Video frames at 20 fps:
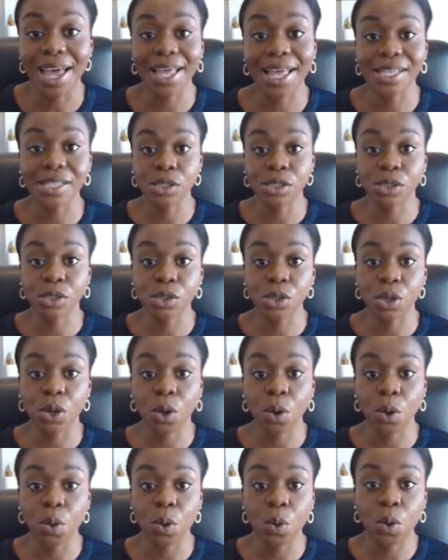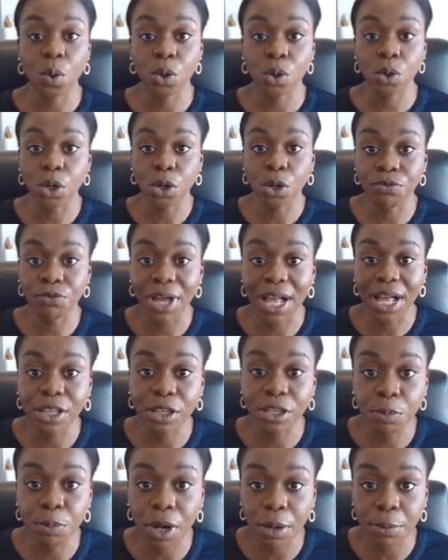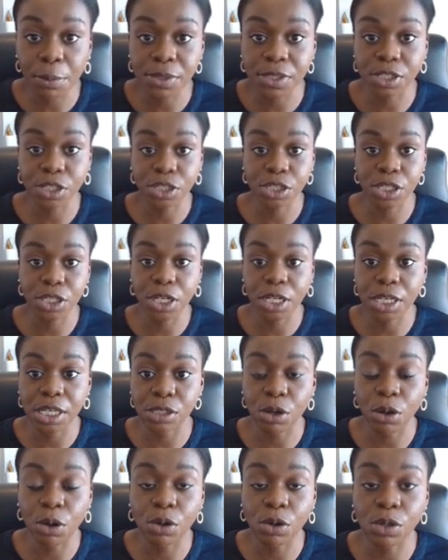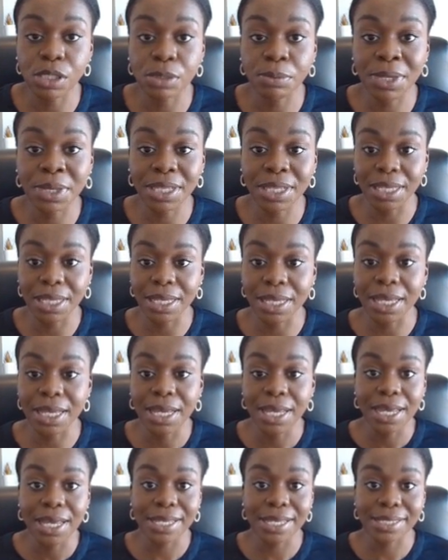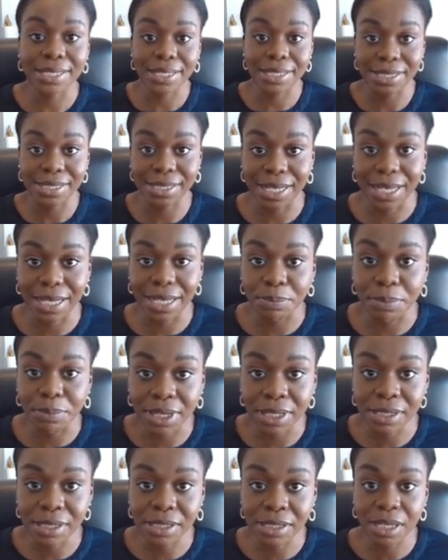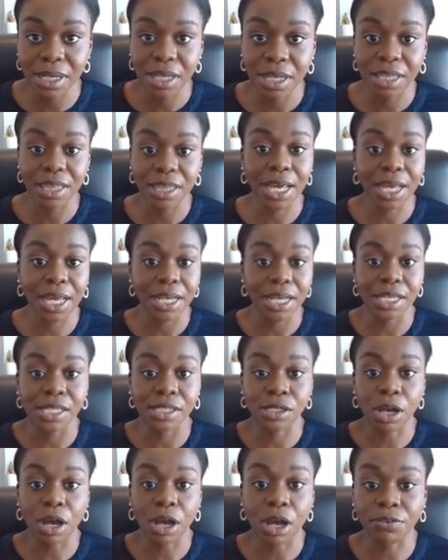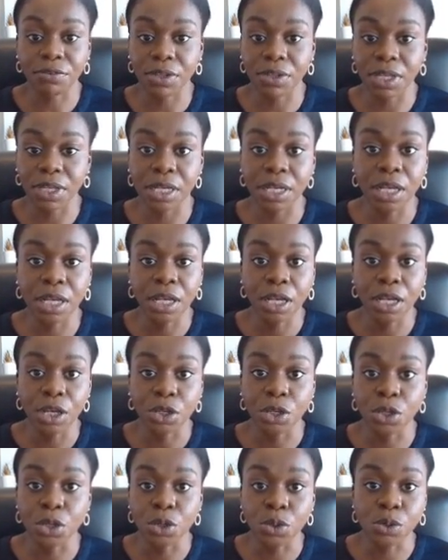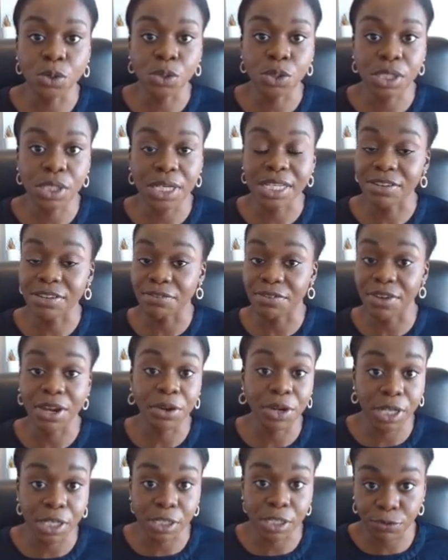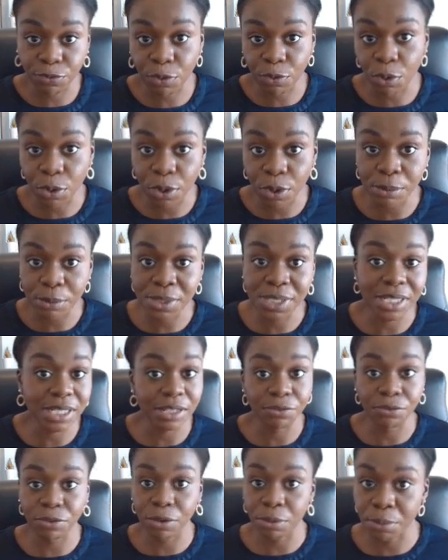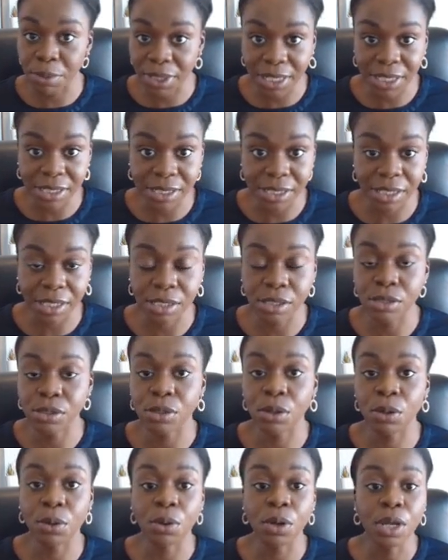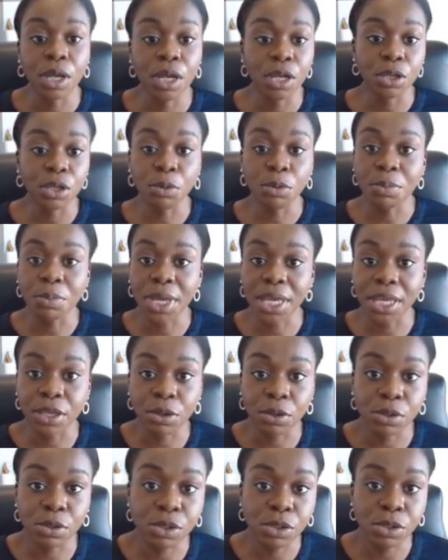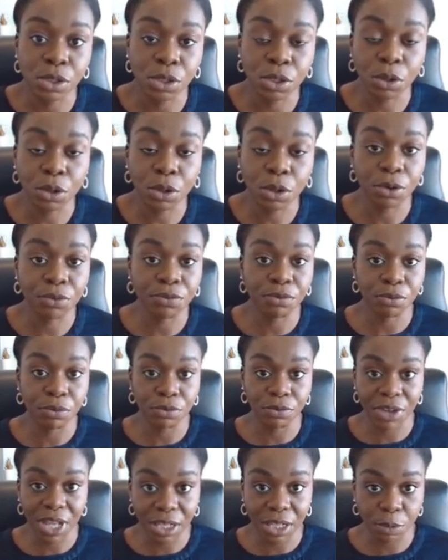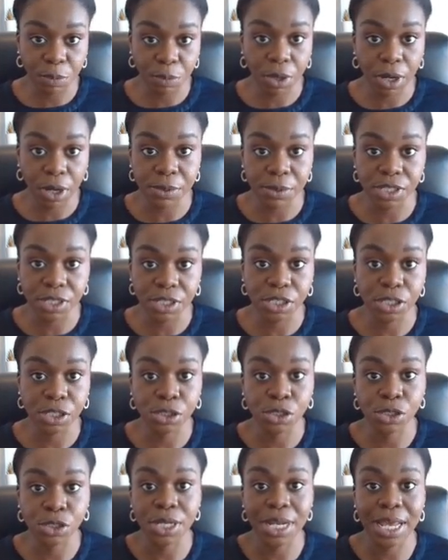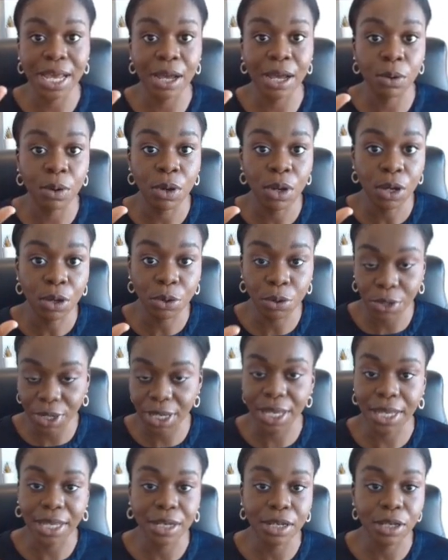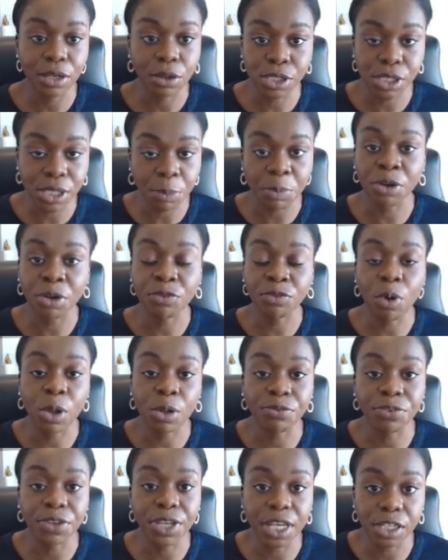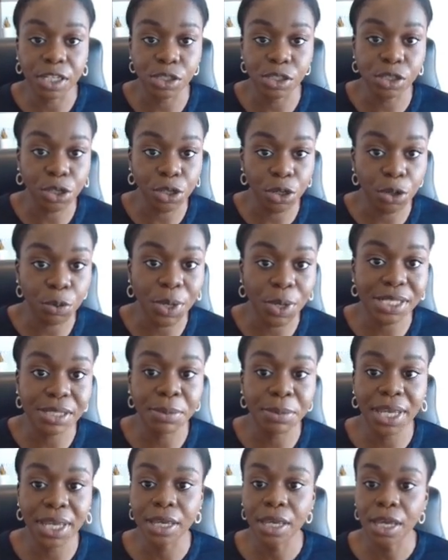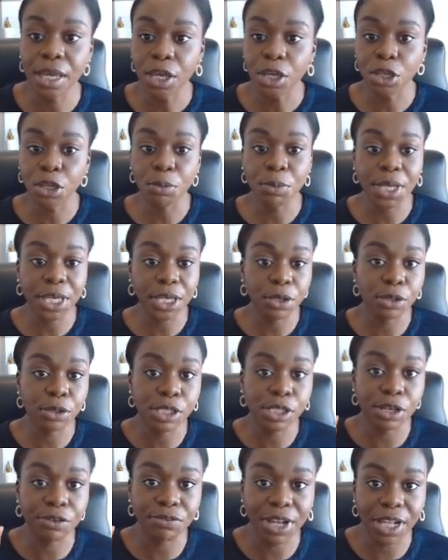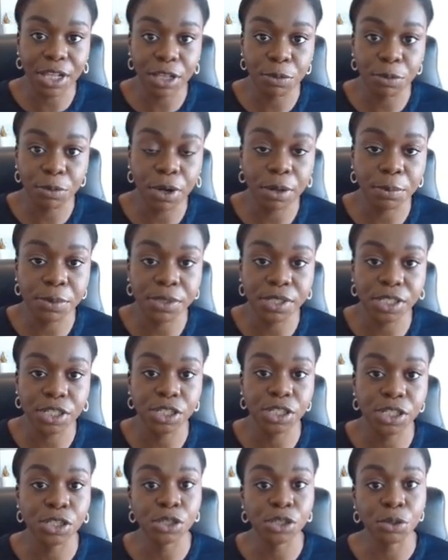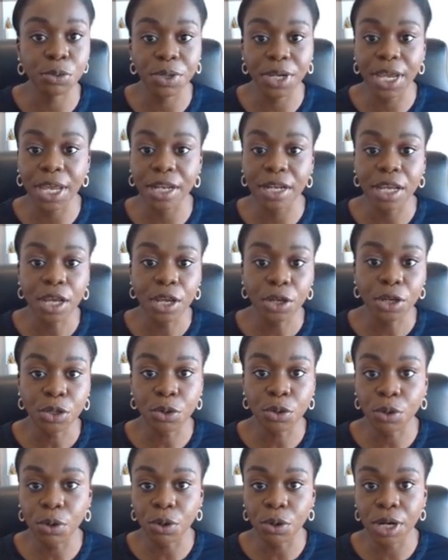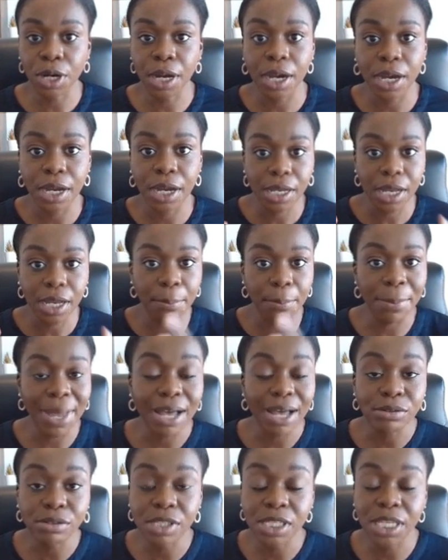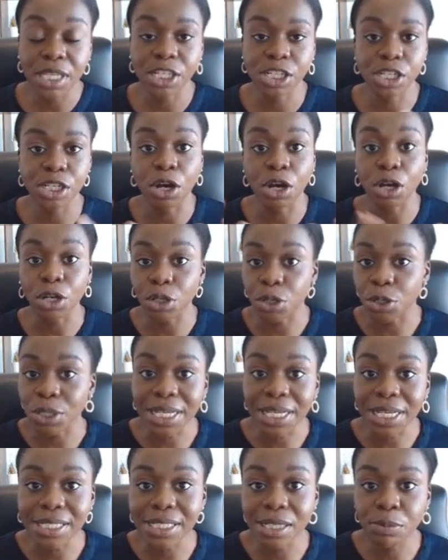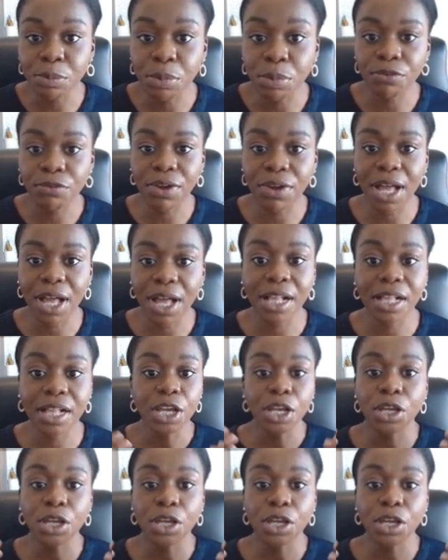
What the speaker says: And so your value proposition is ultimately, it's a statement that is often used in various forms in different places. So you may use your value proposition to now create your summary of qualifications on your resume. You may use your value proposition to create your about section on your LinkedIn profile.